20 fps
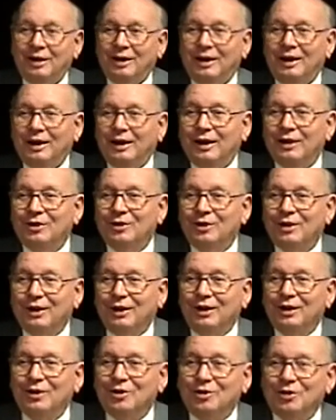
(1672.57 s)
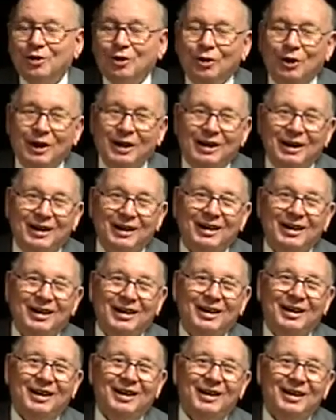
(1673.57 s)
And so
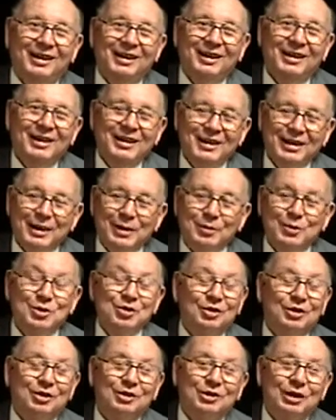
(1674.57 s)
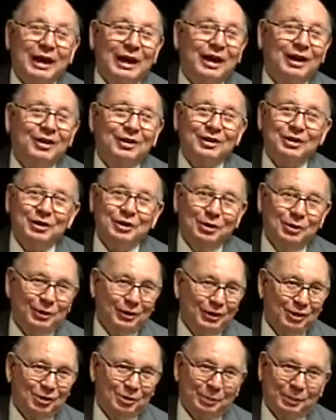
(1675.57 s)
it was an entirely new
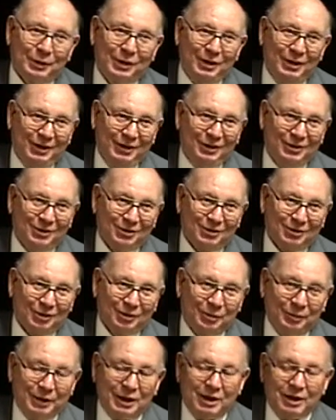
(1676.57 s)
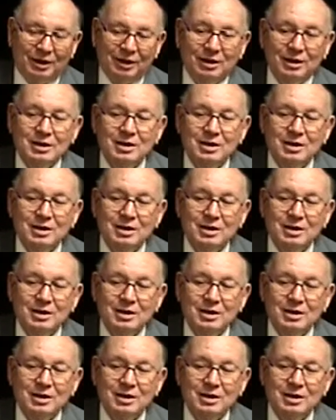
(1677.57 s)
experience for me.